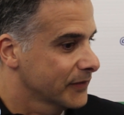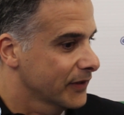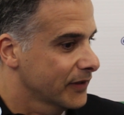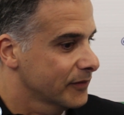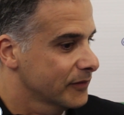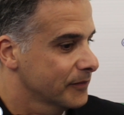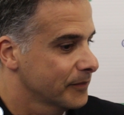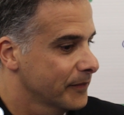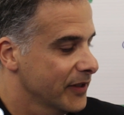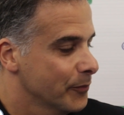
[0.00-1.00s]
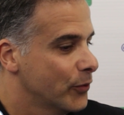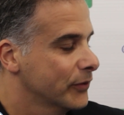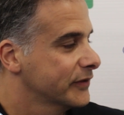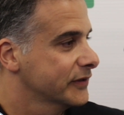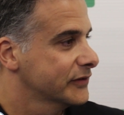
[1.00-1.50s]
the
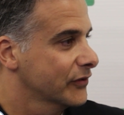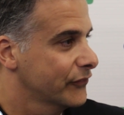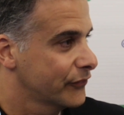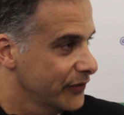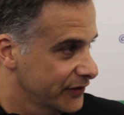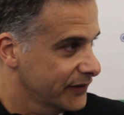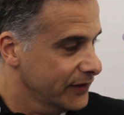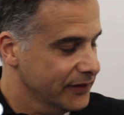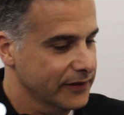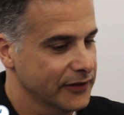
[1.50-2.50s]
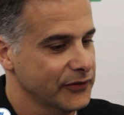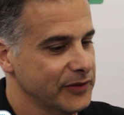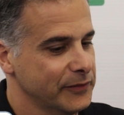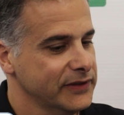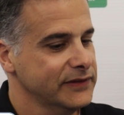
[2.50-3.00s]
importance of reaching
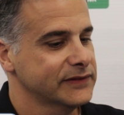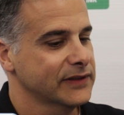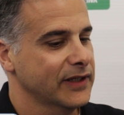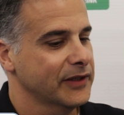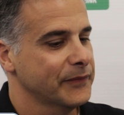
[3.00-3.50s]
agreement,